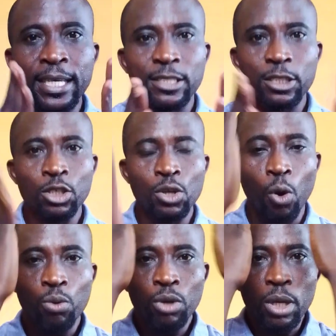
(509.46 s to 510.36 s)
heat,
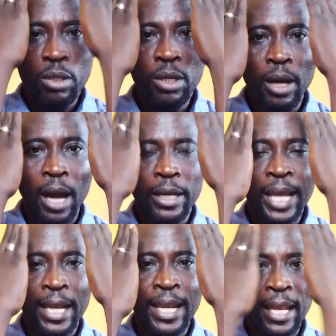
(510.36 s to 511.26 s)

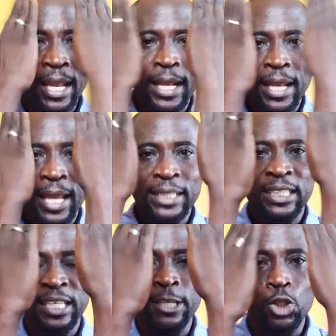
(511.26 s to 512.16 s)
let
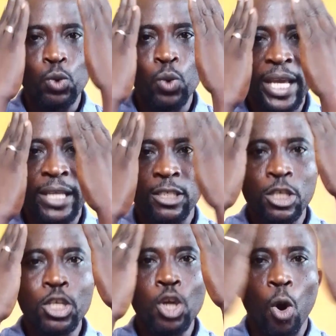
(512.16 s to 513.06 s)
it insulate
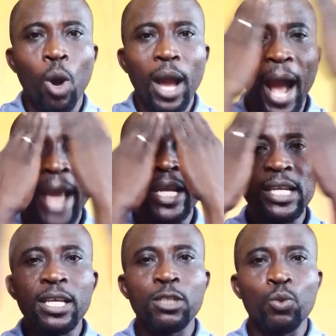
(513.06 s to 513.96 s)
your
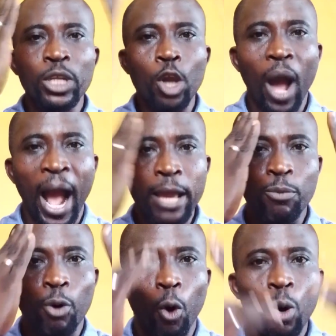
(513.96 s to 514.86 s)
eyelid with your
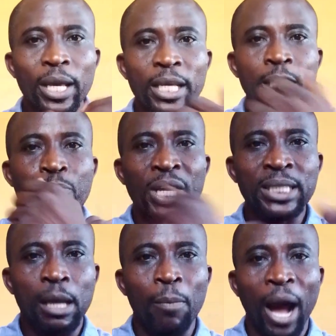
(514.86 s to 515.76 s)
eyeball. It
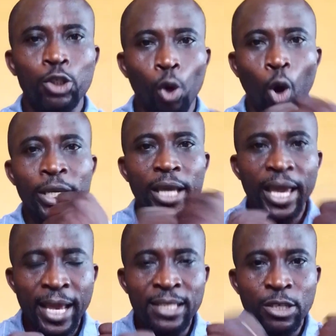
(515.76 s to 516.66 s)
brings about, or it
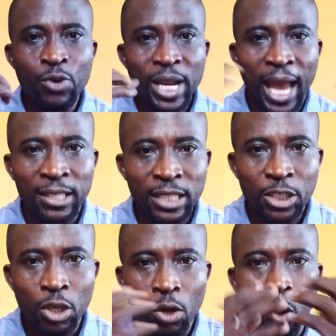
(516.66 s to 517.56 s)
aids
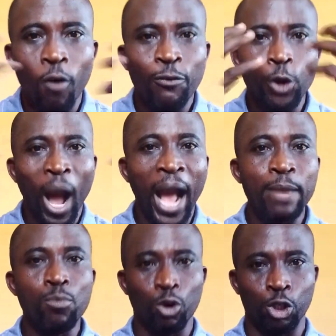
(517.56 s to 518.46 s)
relaxation of your
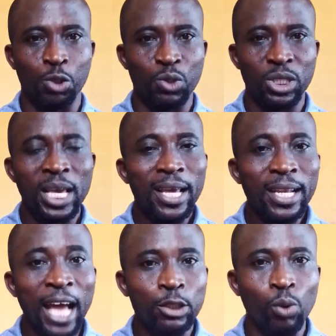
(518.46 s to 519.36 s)
eye modules.
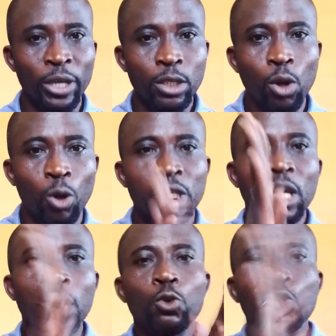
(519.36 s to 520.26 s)
That's what it
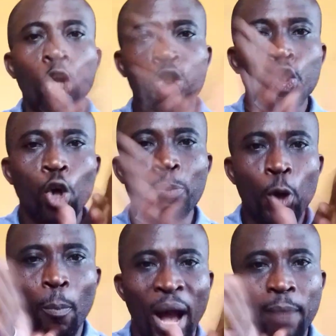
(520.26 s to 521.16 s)
does. You just rub
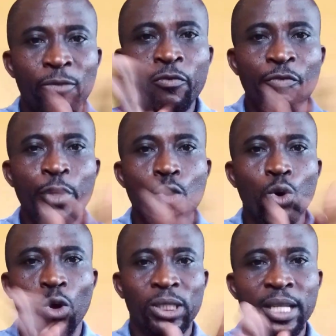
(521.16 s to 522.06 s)
your palm
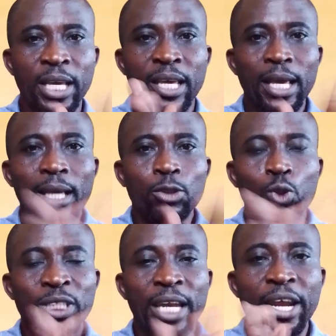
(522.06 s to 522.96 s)
vigorously
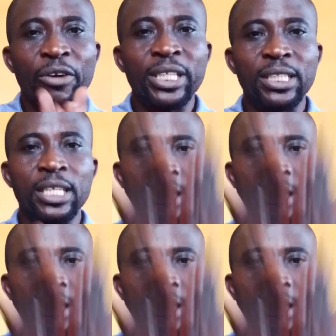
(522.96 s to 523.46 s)
to generate